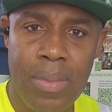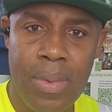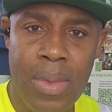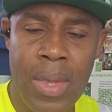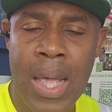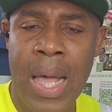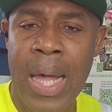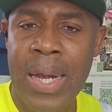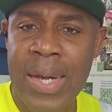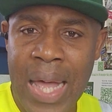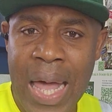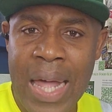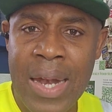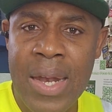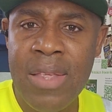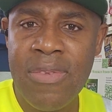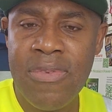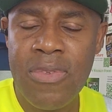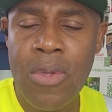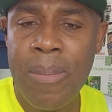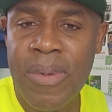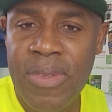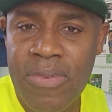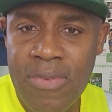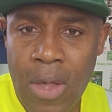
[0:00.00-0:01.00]
And that needs
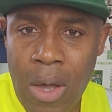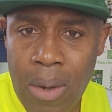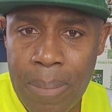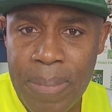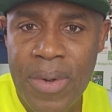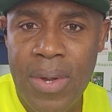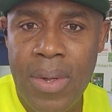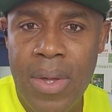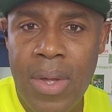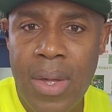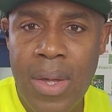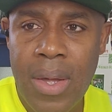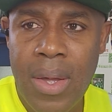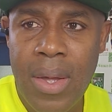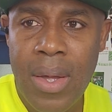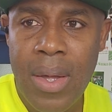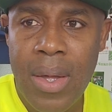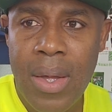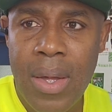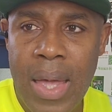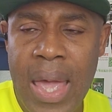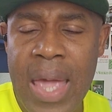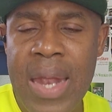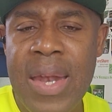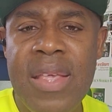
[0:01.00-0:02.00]
to be stopped.
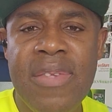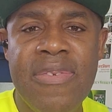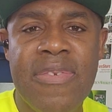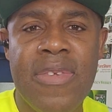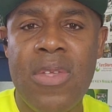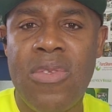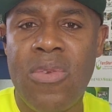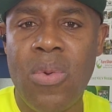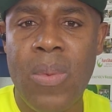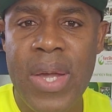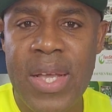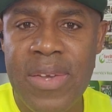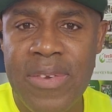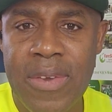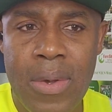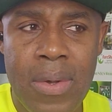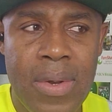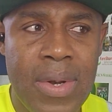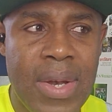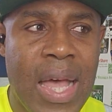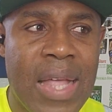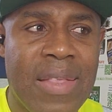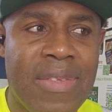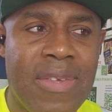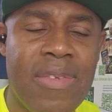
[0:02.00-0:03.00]
Any
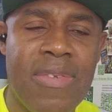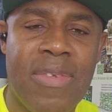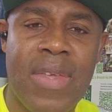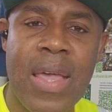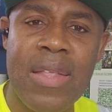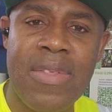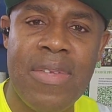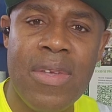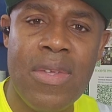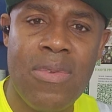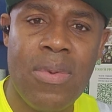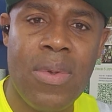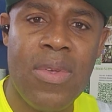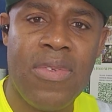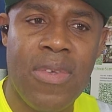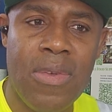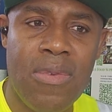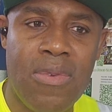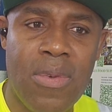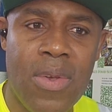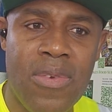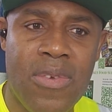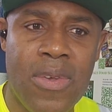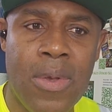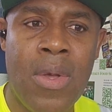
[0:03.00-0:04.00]
situation that is getting to a
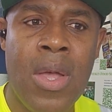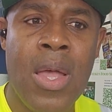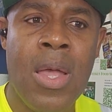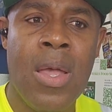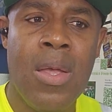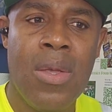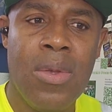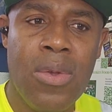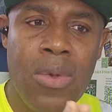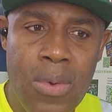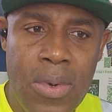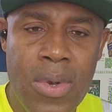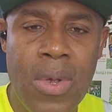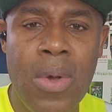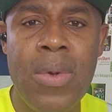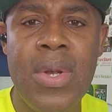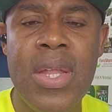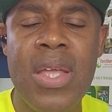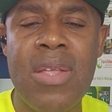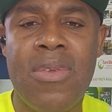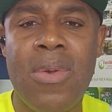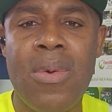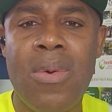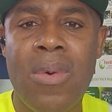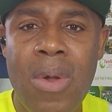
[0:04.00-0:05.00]
situation, you don't
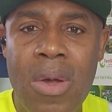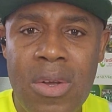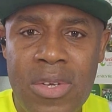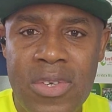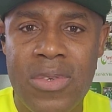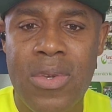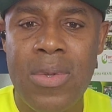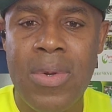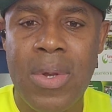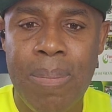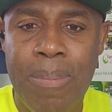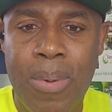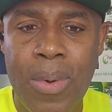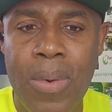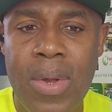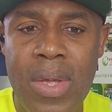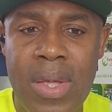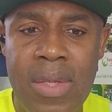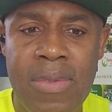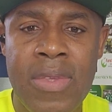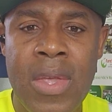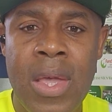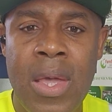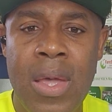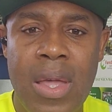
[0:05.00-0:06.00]
need to rush to the
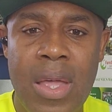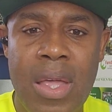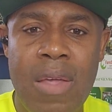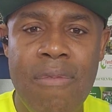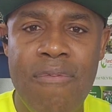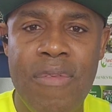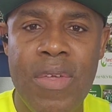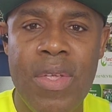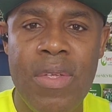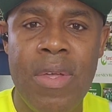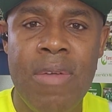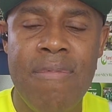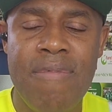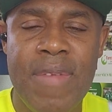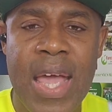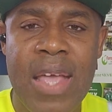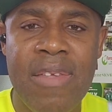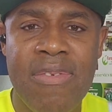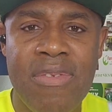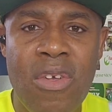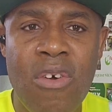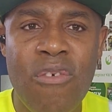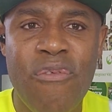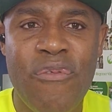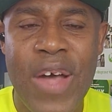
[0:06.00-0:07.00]
police if there
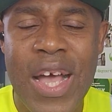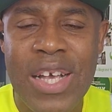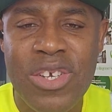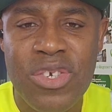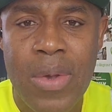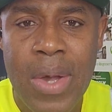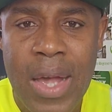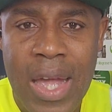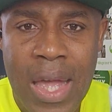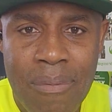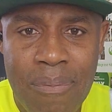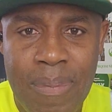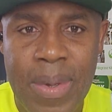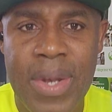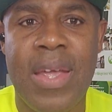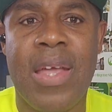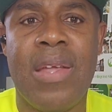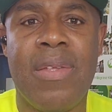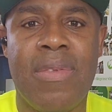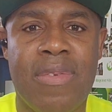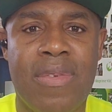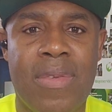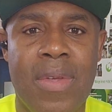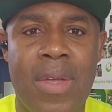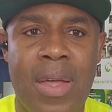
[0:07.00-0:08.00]
is no factual
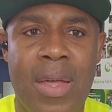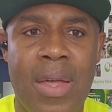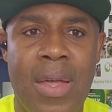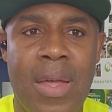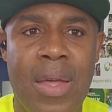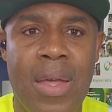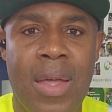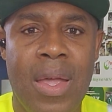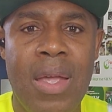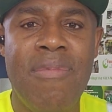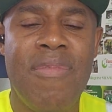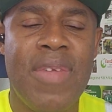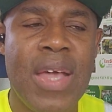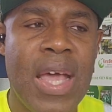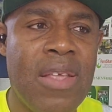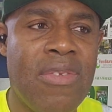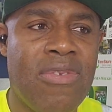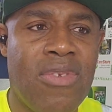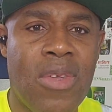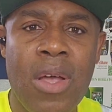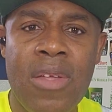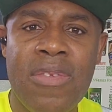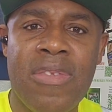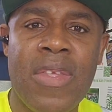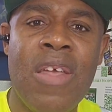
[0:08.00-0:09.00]
evidence. If there is
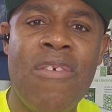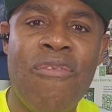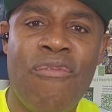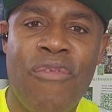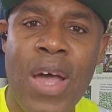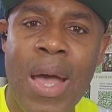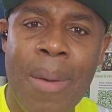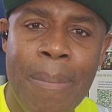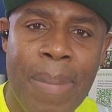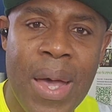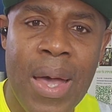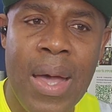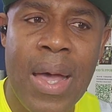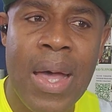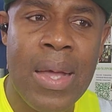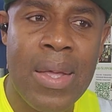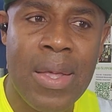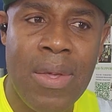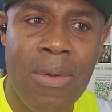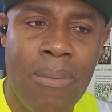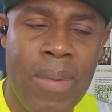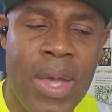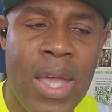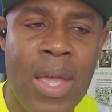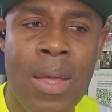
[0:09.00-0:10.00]
just a verbal
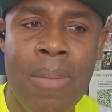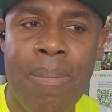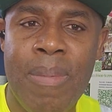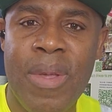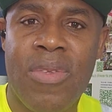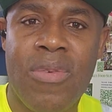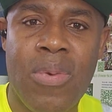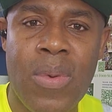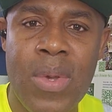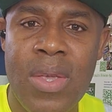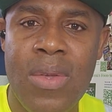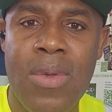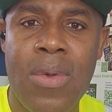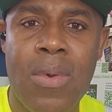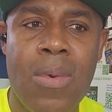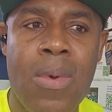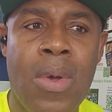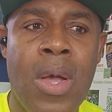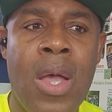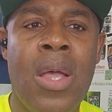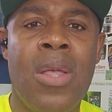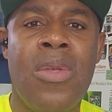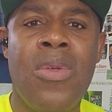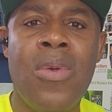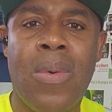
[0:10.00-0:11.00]
argument in between you,
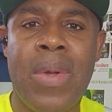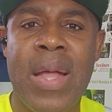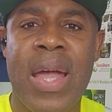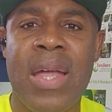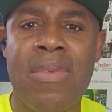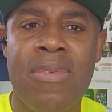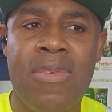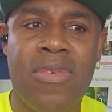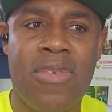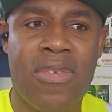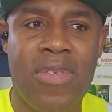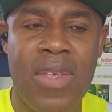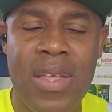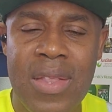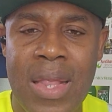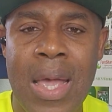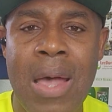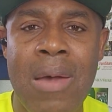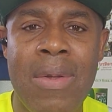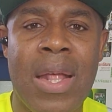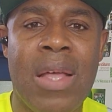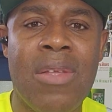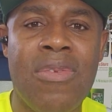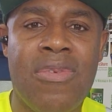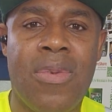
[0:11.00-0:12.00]
you can sit
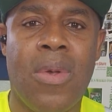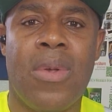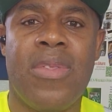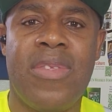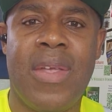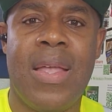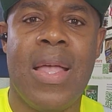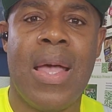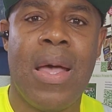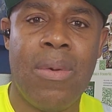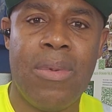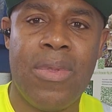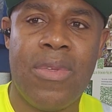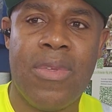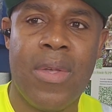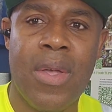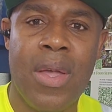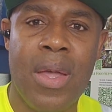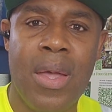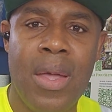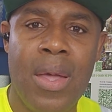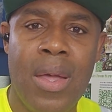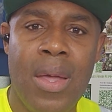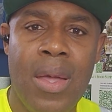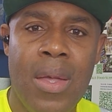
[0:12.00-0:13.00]
down and sort it out.
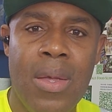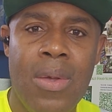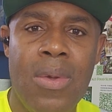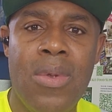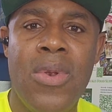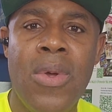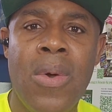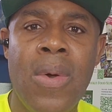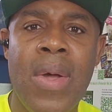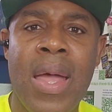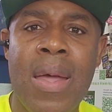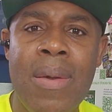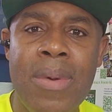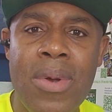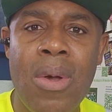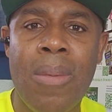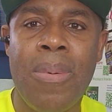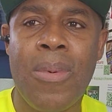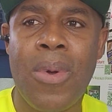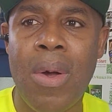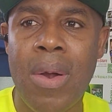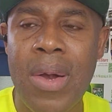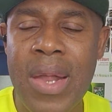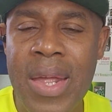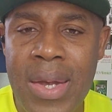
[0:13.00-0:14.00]
You don't end
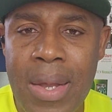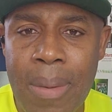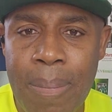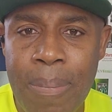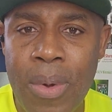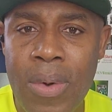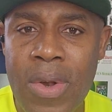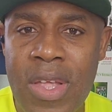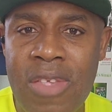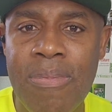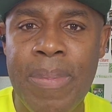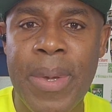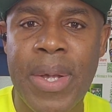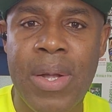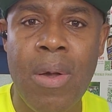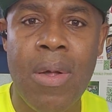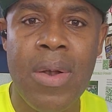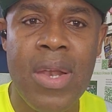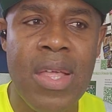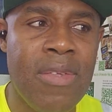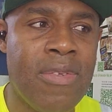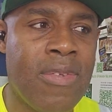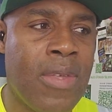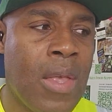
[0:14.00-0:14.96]
up calling the police because